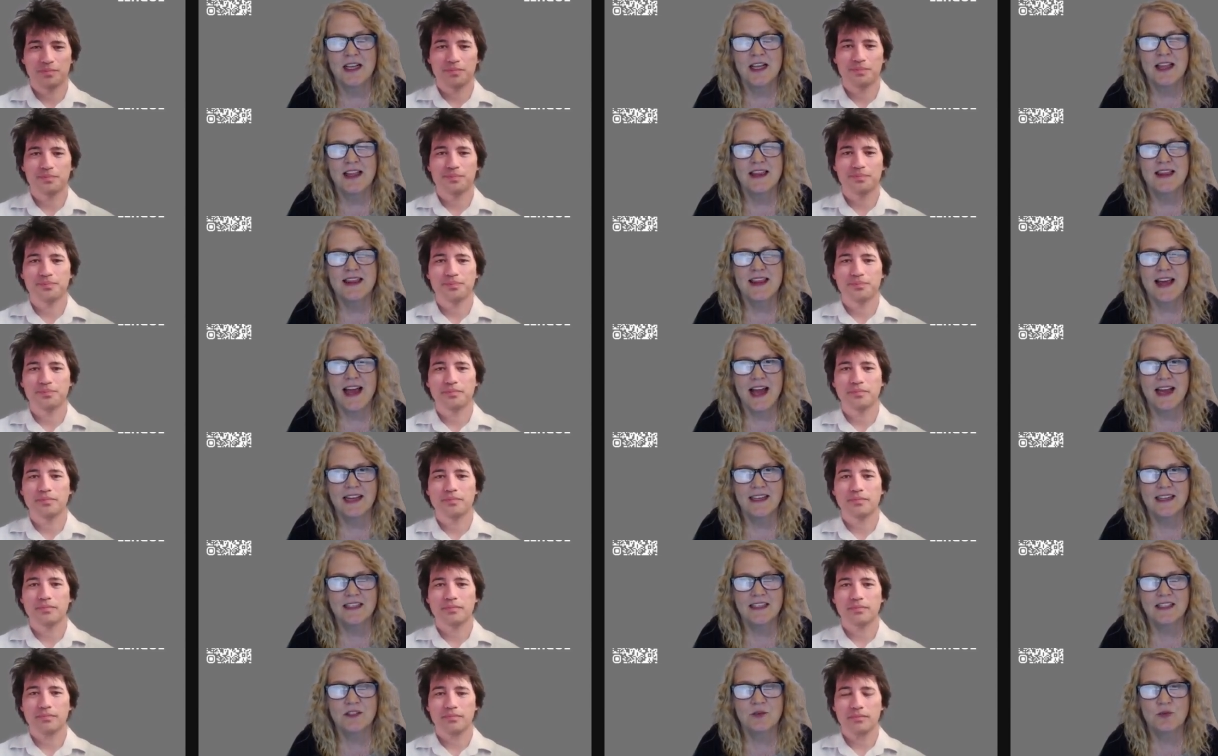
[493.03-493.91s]
Speaker 1: that
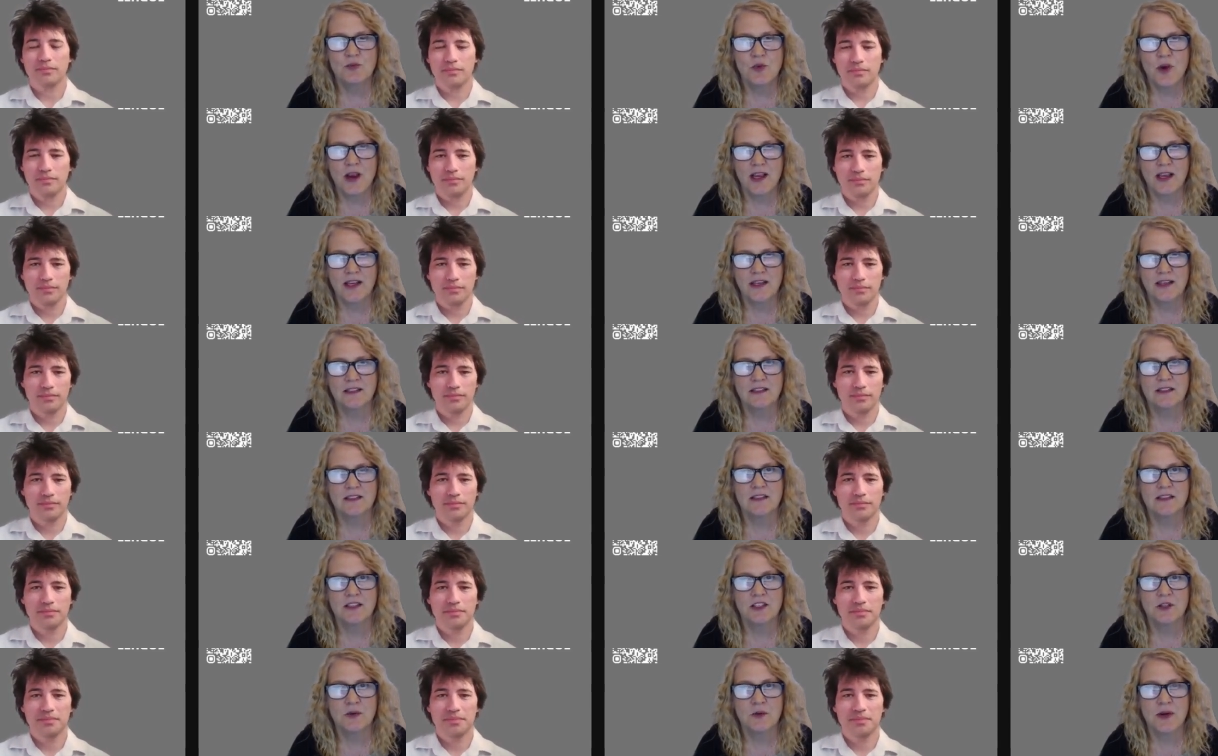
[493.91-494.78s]
is when
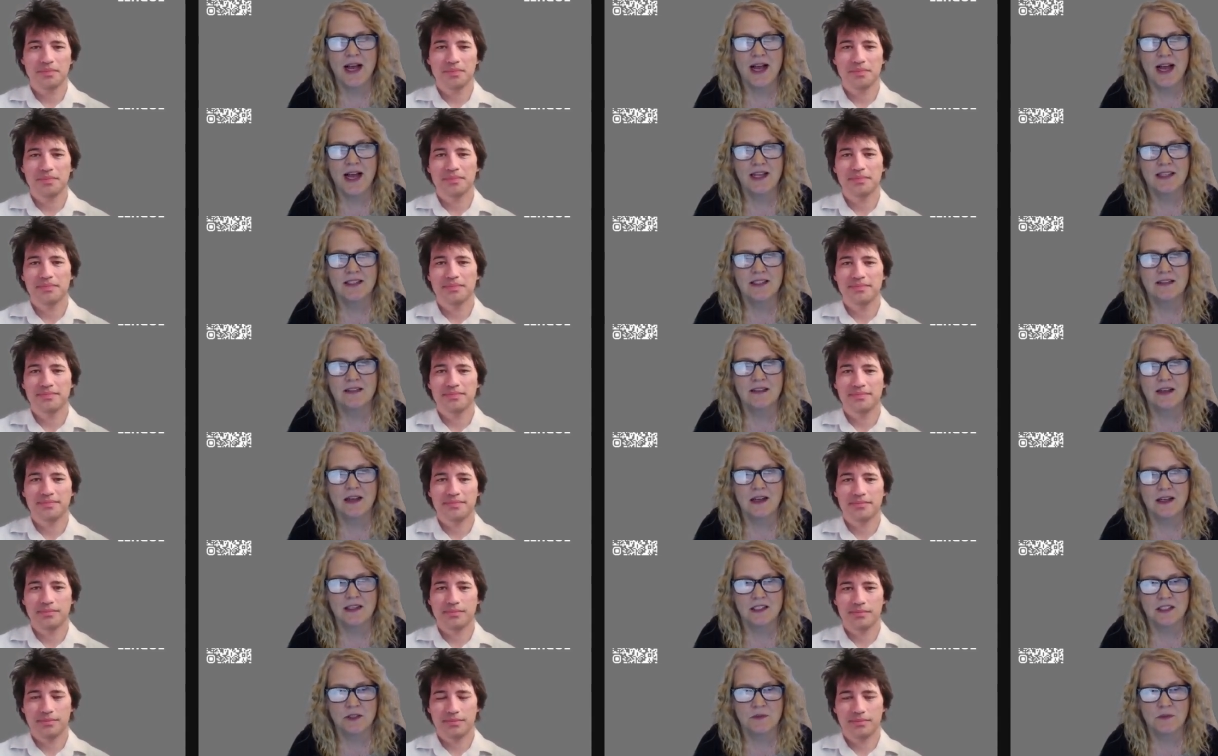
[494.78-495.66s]
you ask the
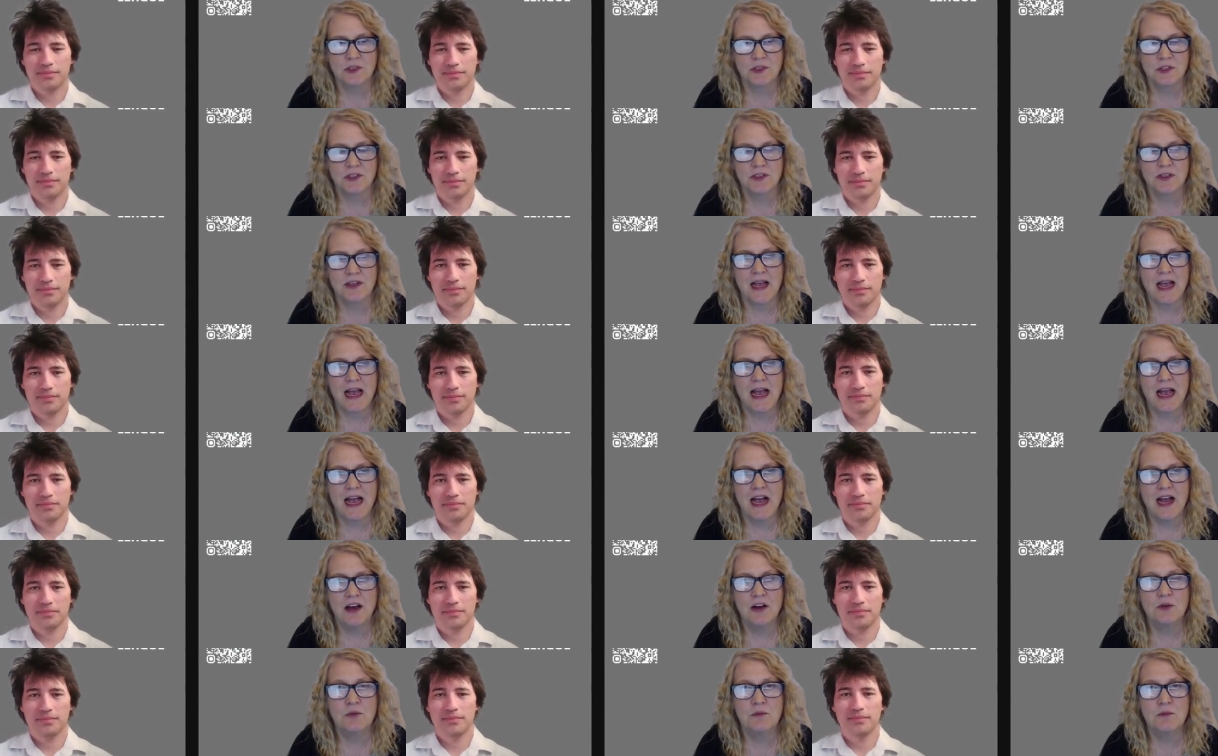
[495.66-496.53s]
customer,
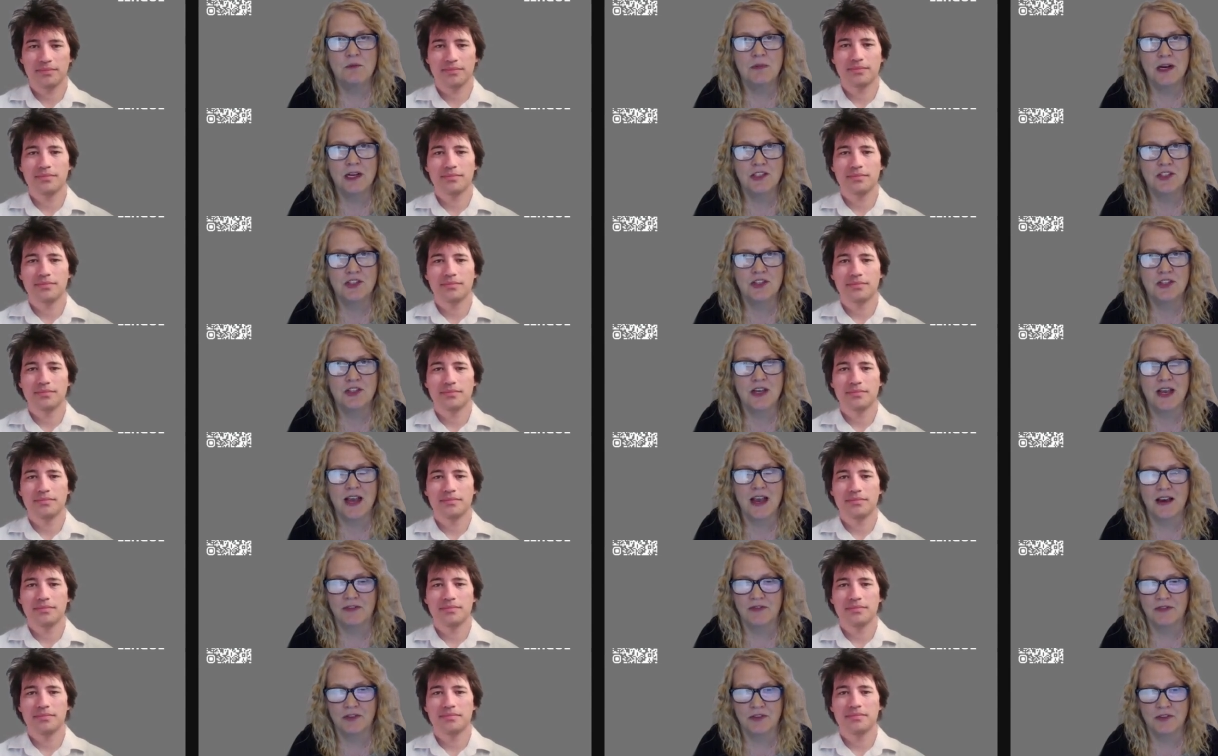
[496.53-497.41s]
how much
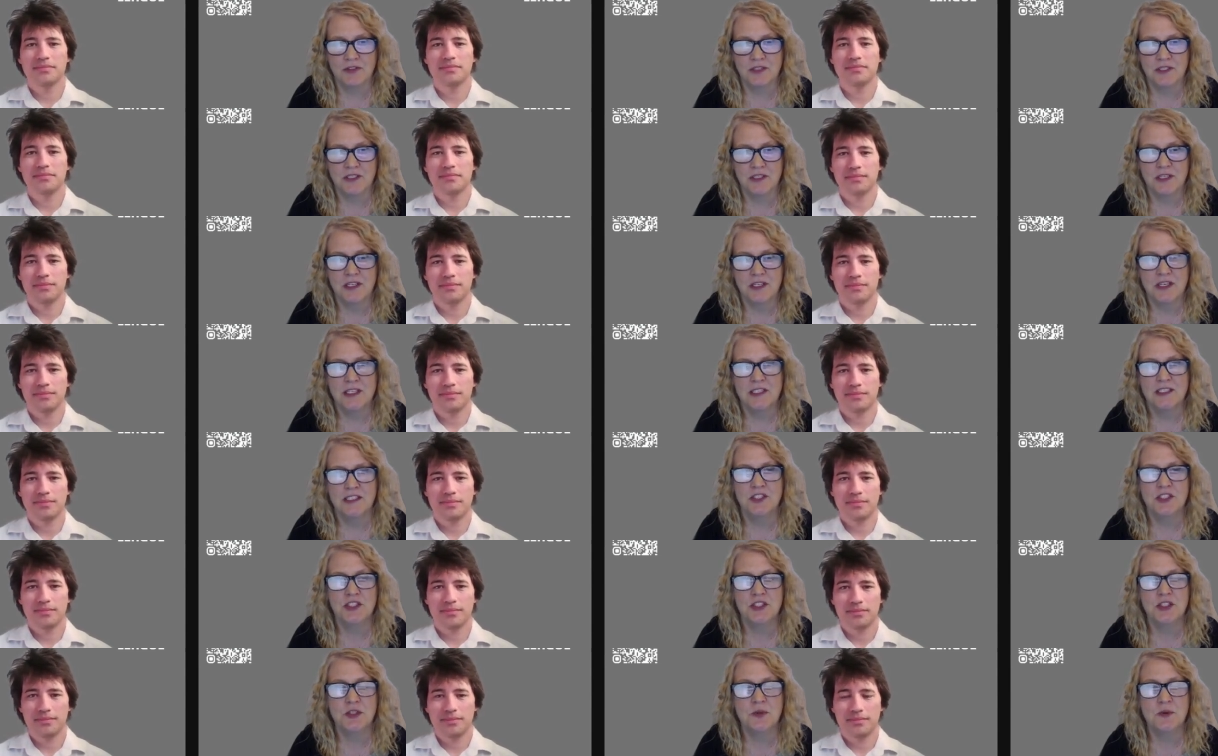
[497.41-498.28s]
effort
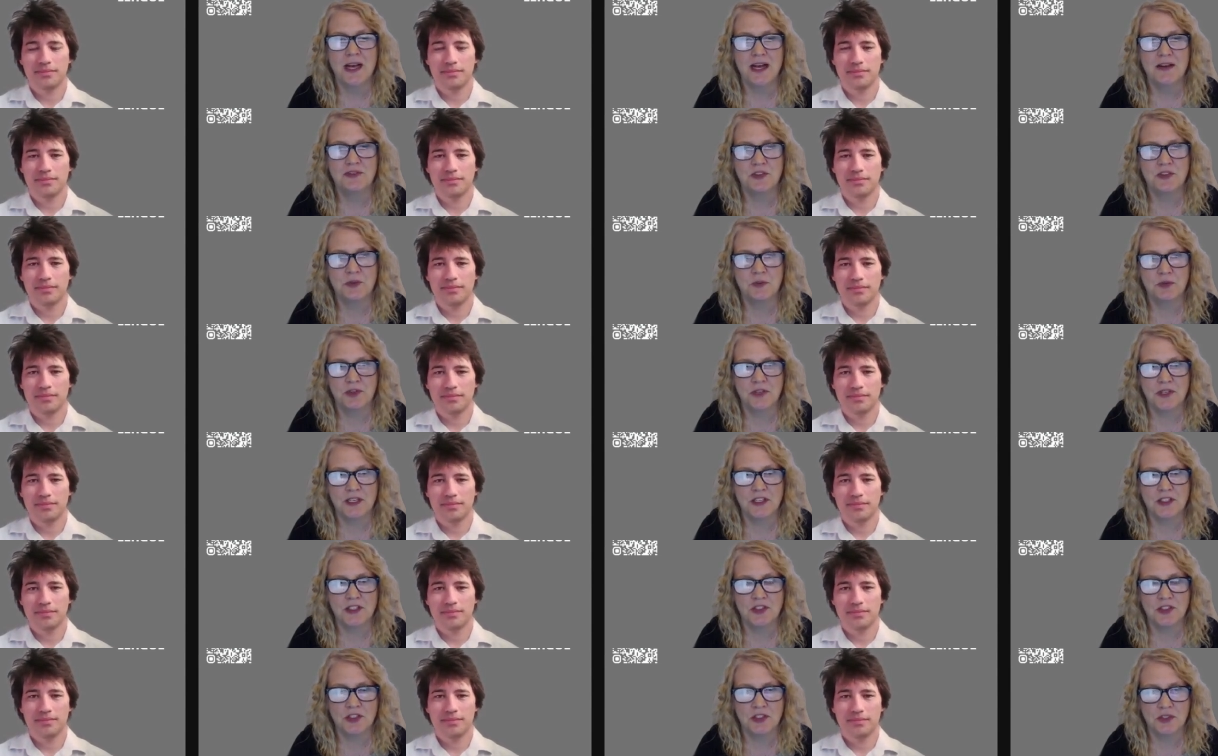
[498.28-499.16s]
did you have to put
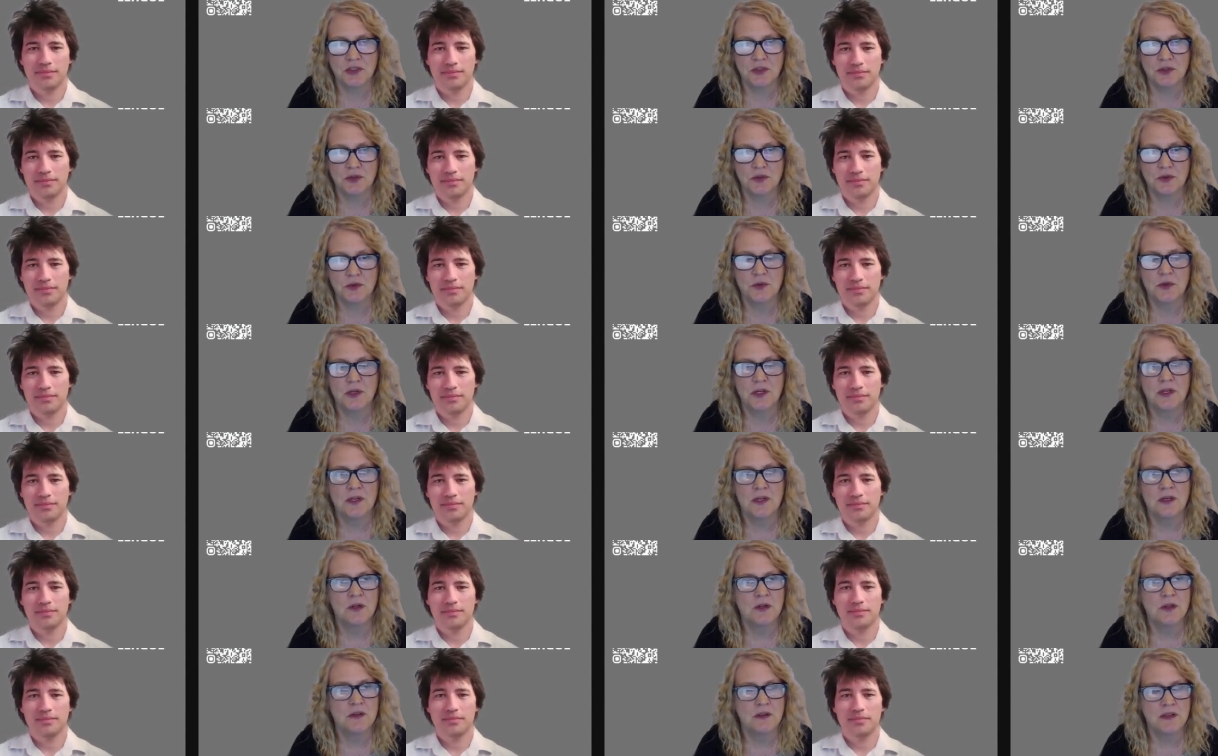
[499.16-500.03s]
into
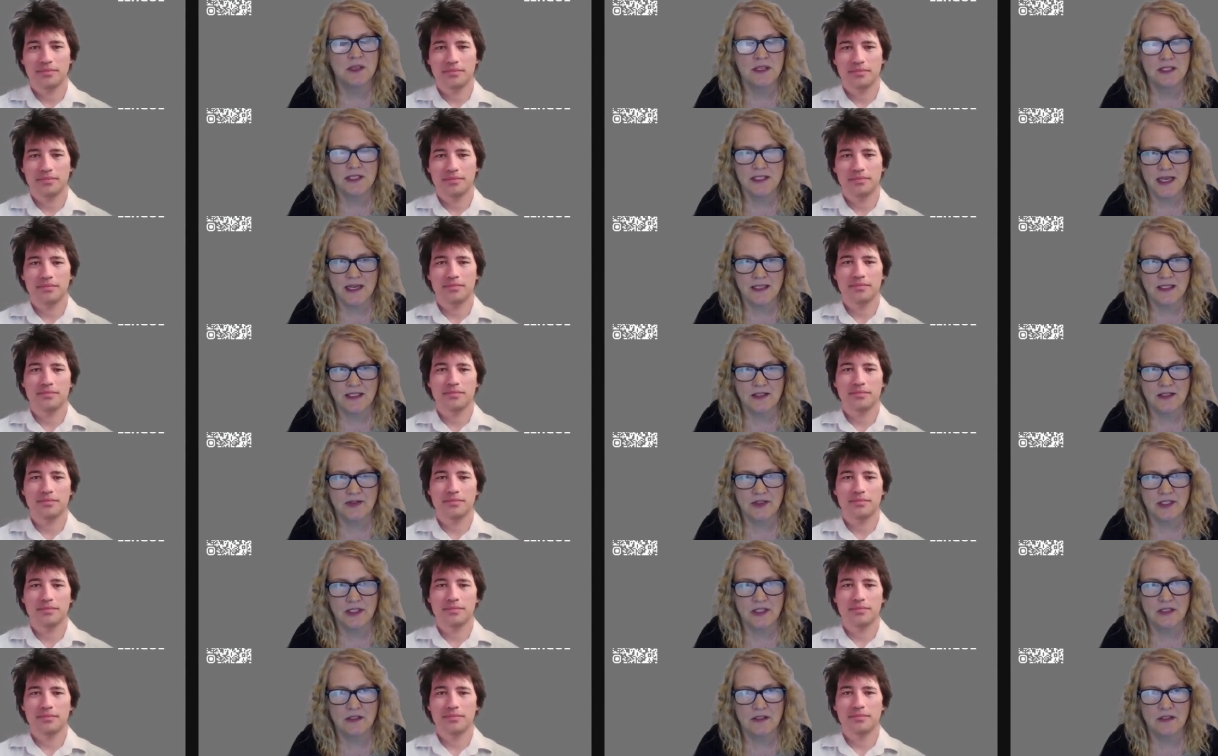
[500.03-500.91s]
this
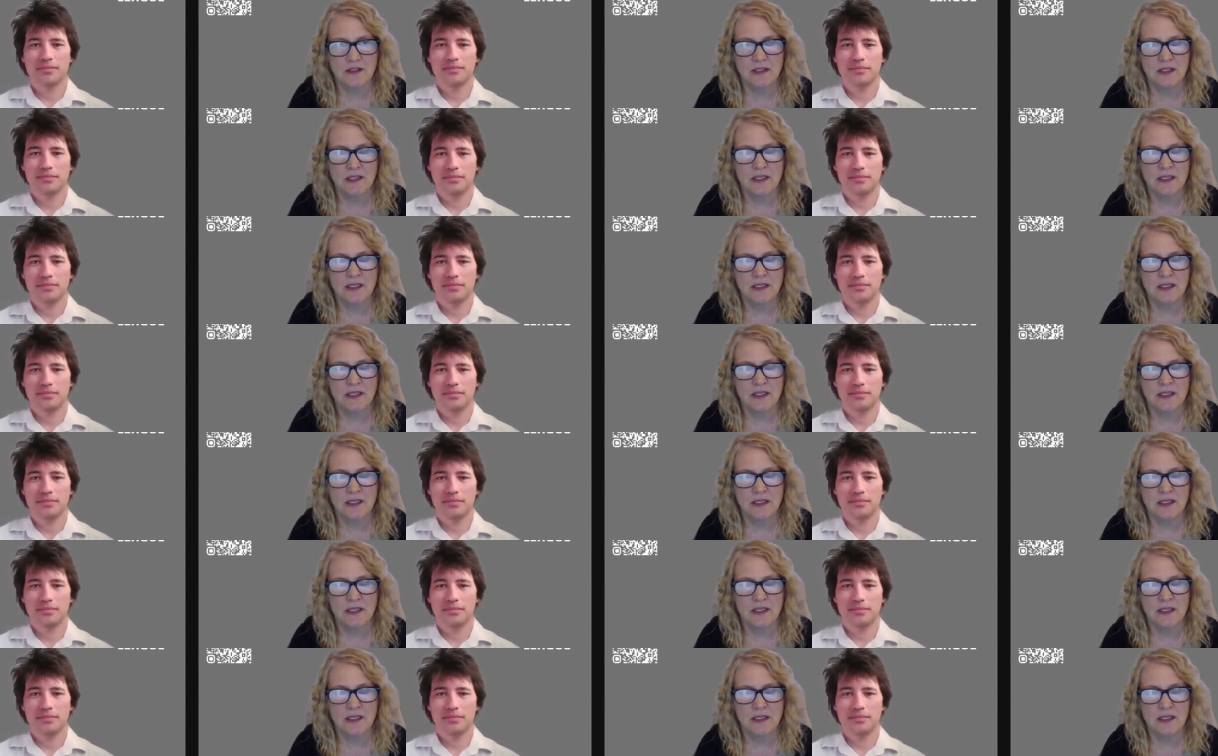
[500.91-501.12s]
activity?